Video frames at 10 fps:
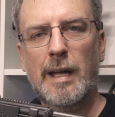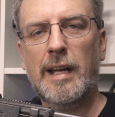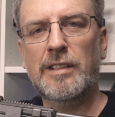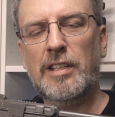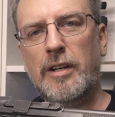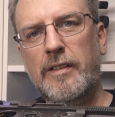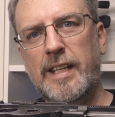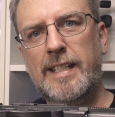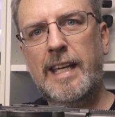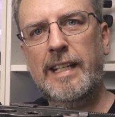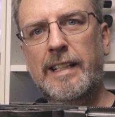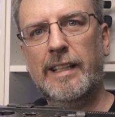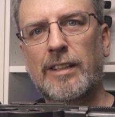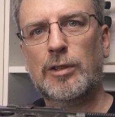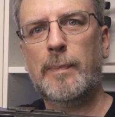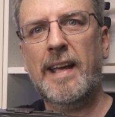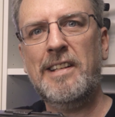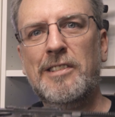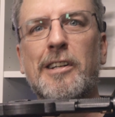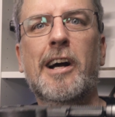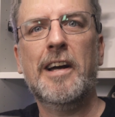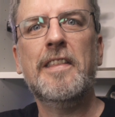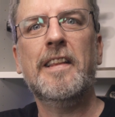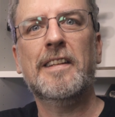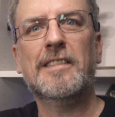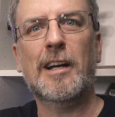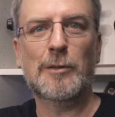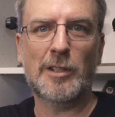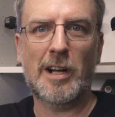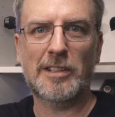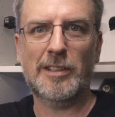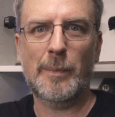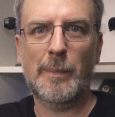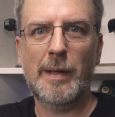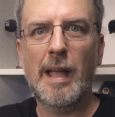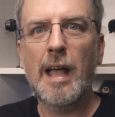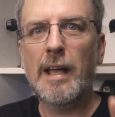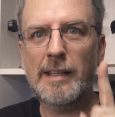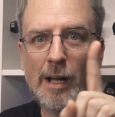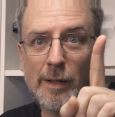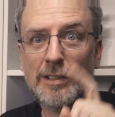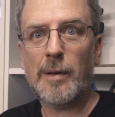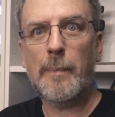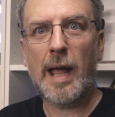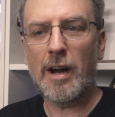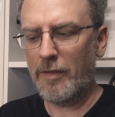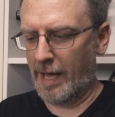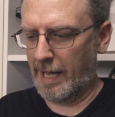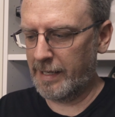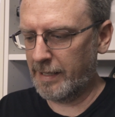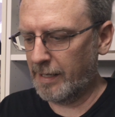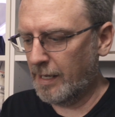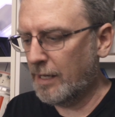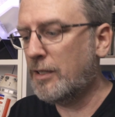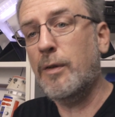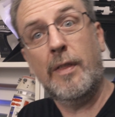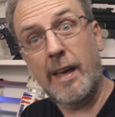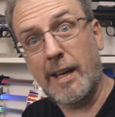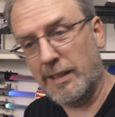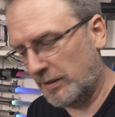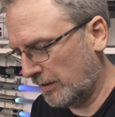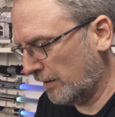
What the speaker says: Considering the teeny little space, I think this sounds awesome. Now let's compare that to this.